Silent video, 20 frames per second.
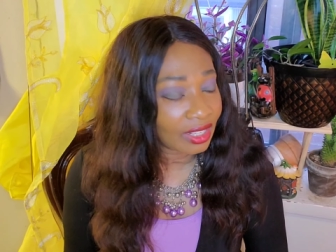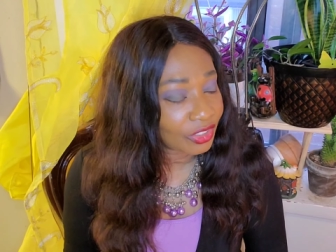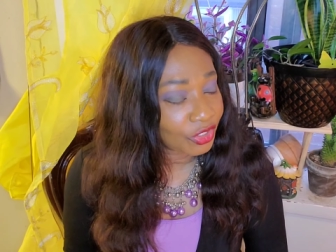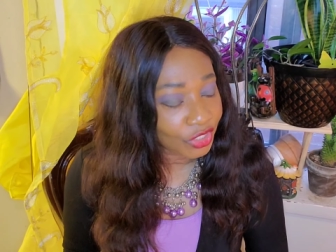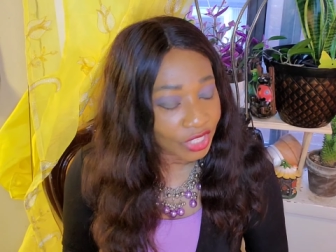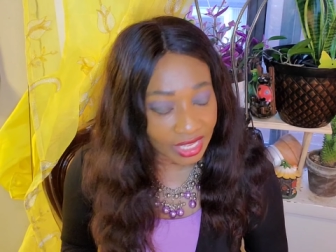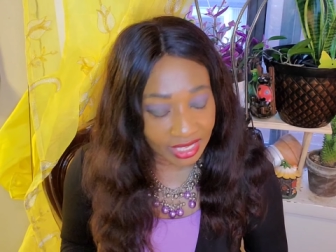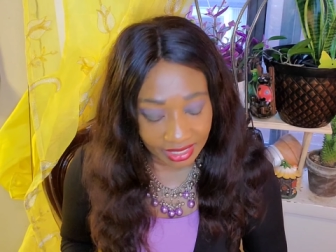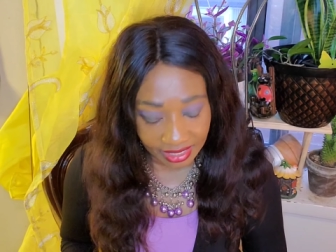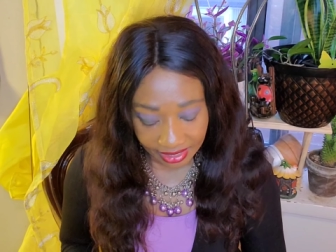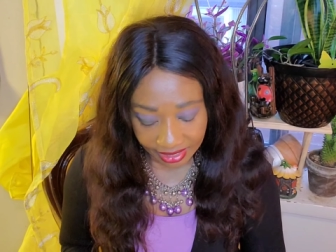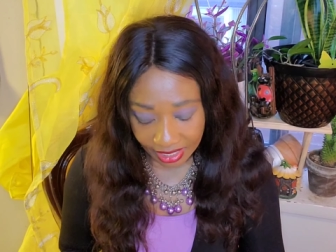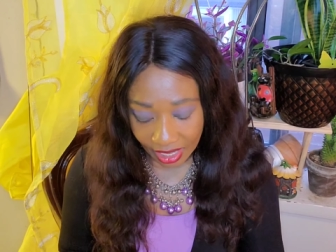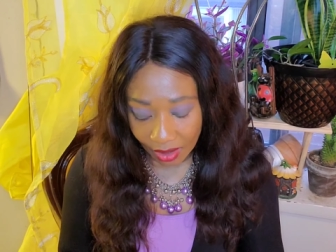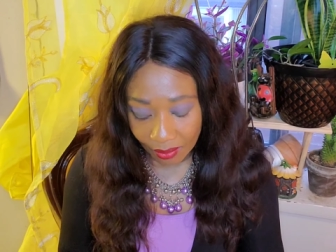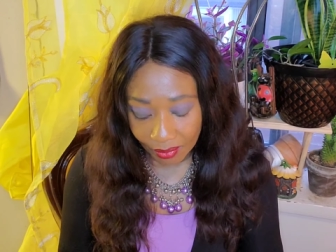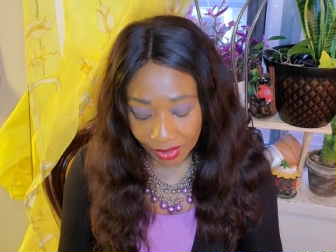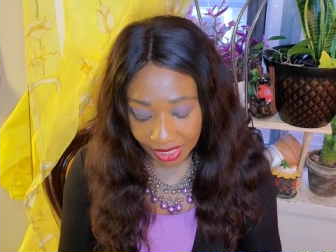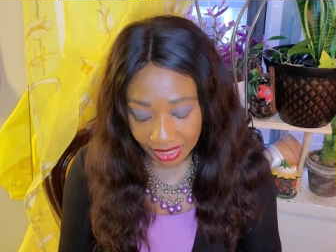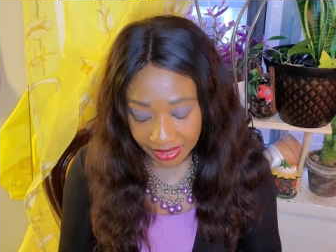just
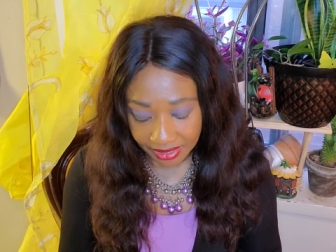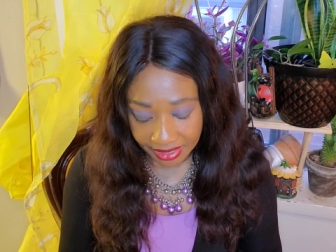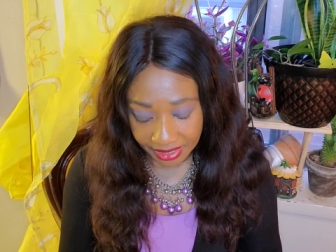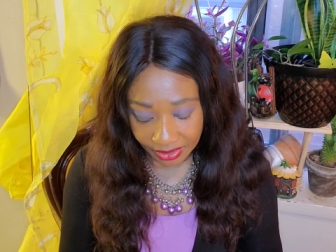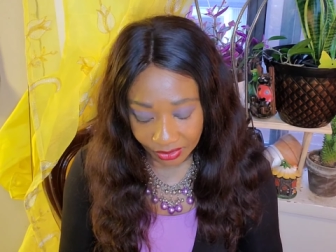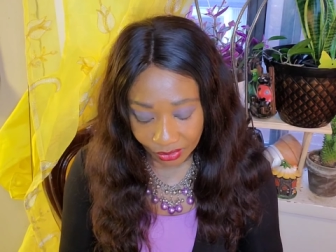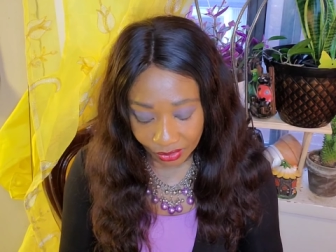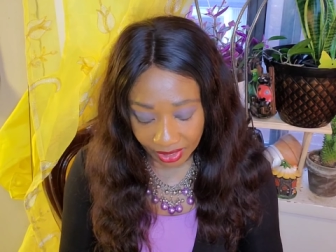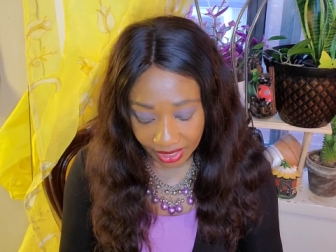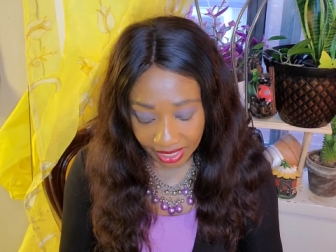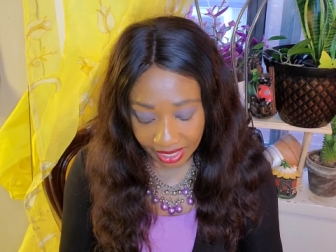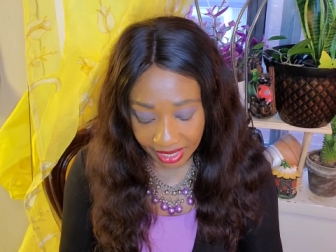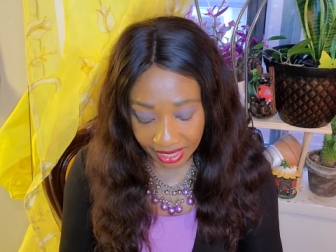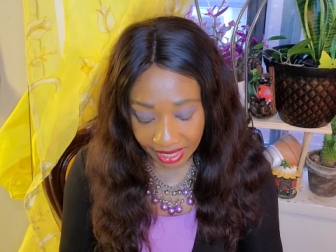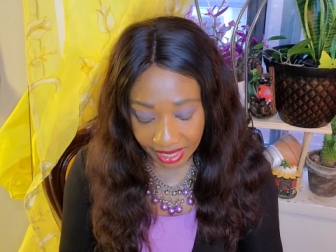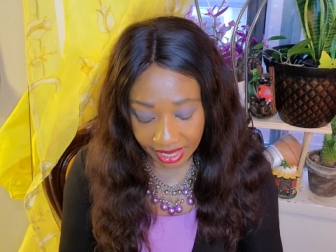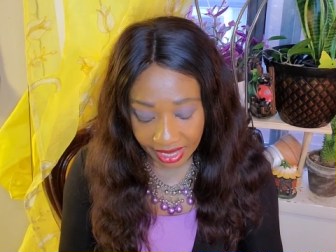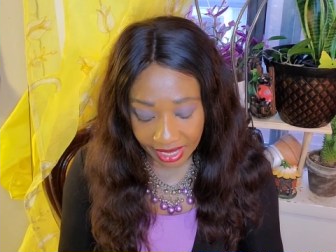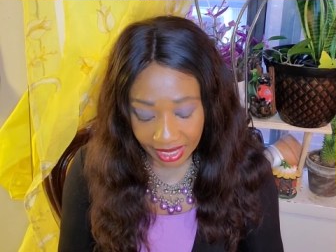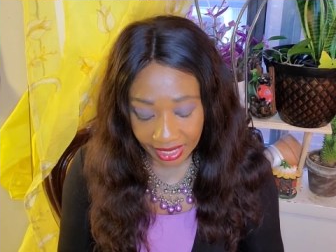amazing
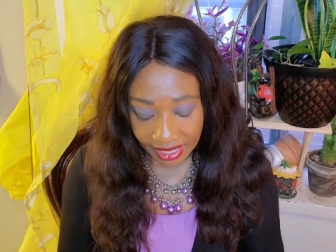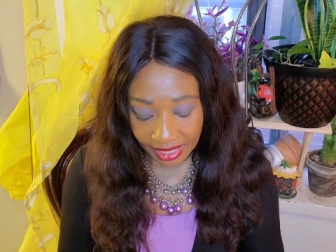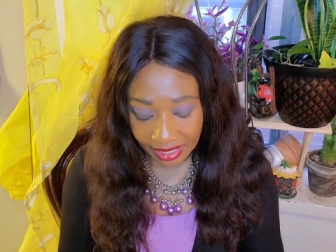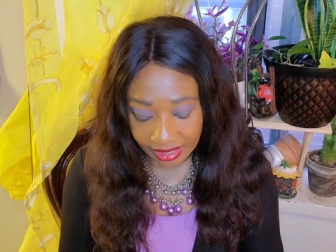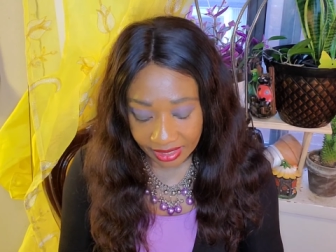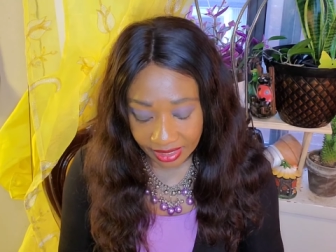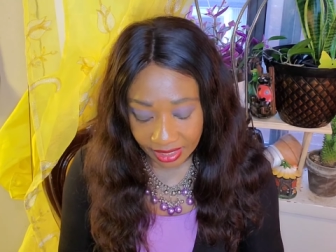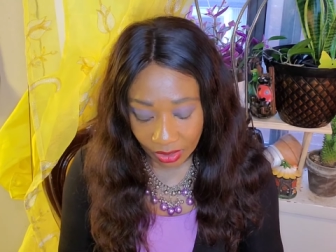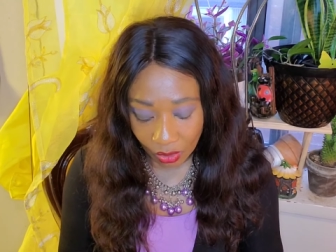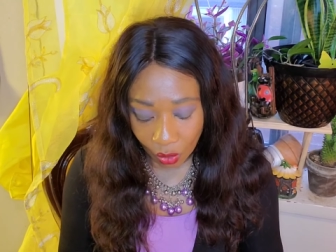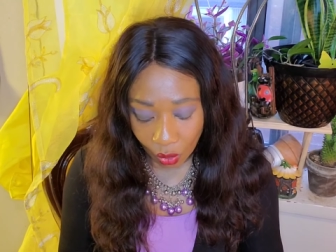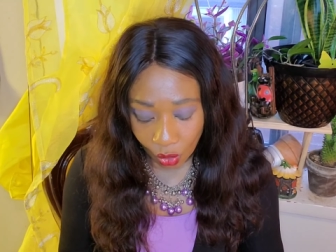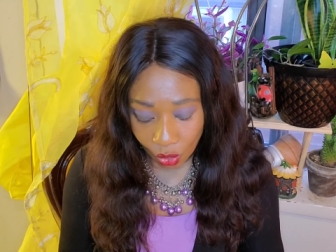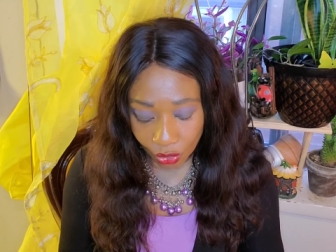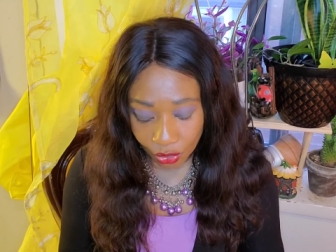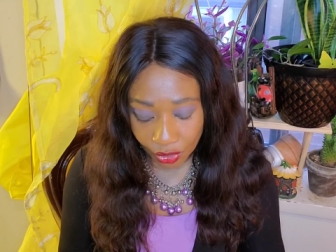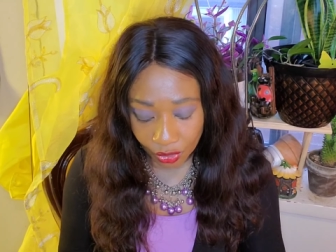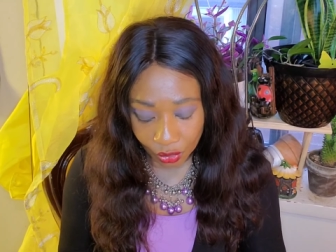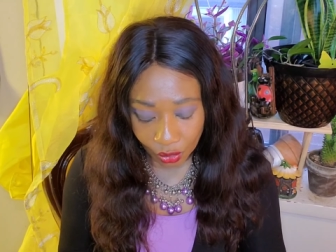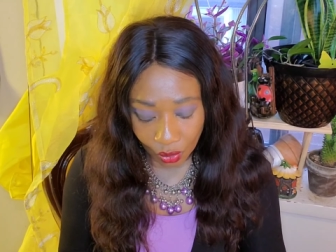okay it's a
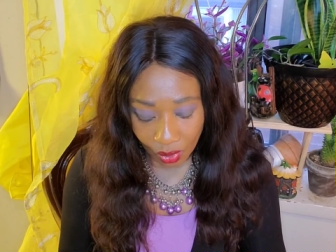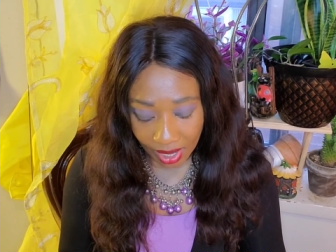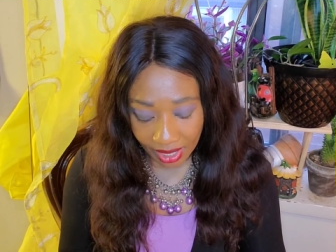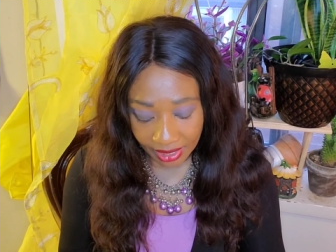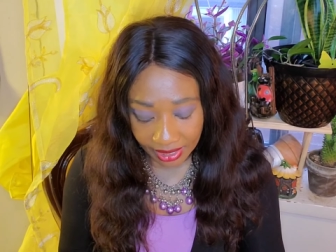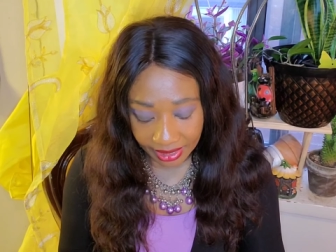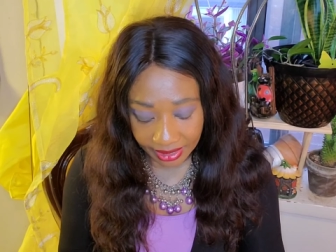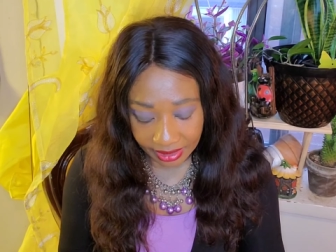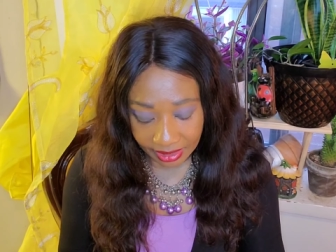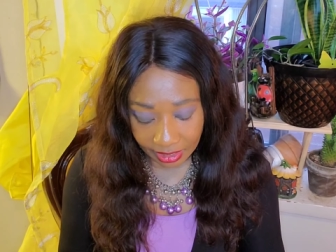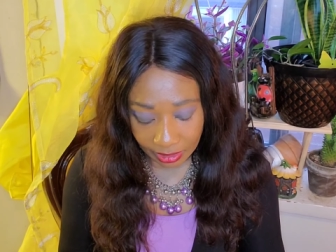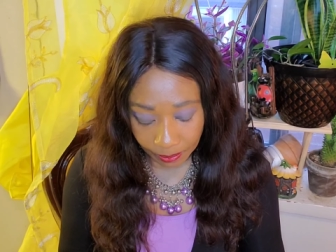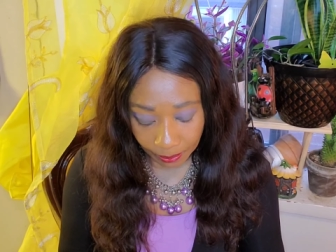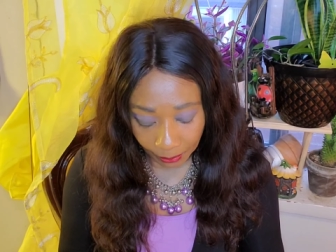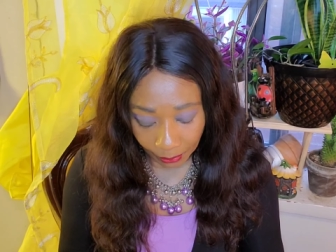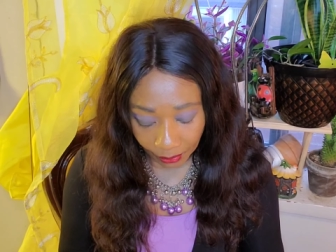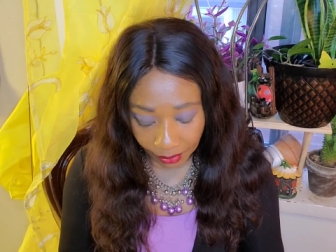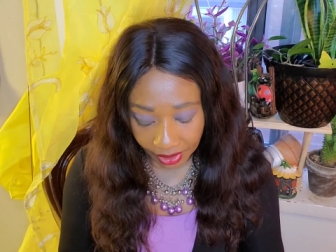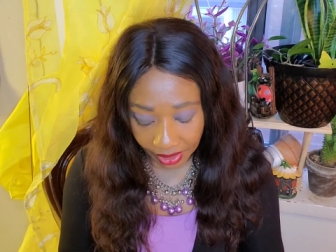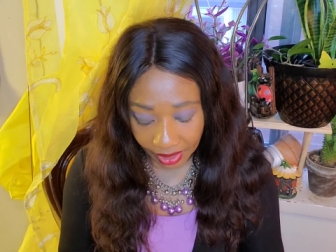eau de toilette
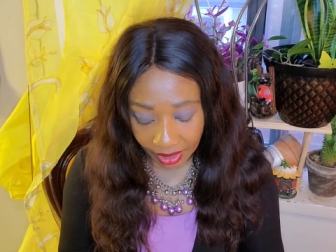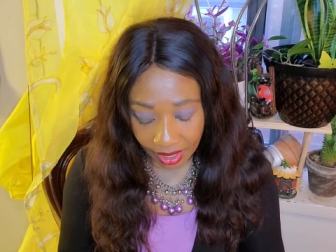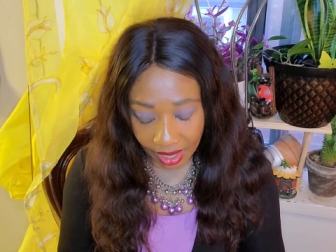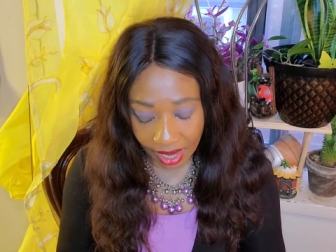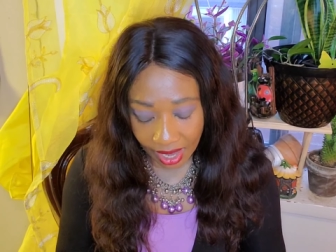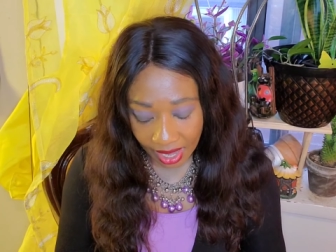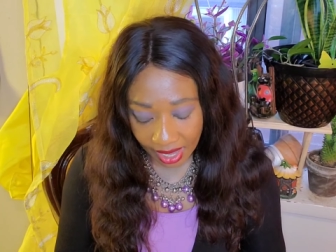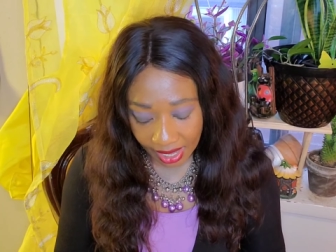spray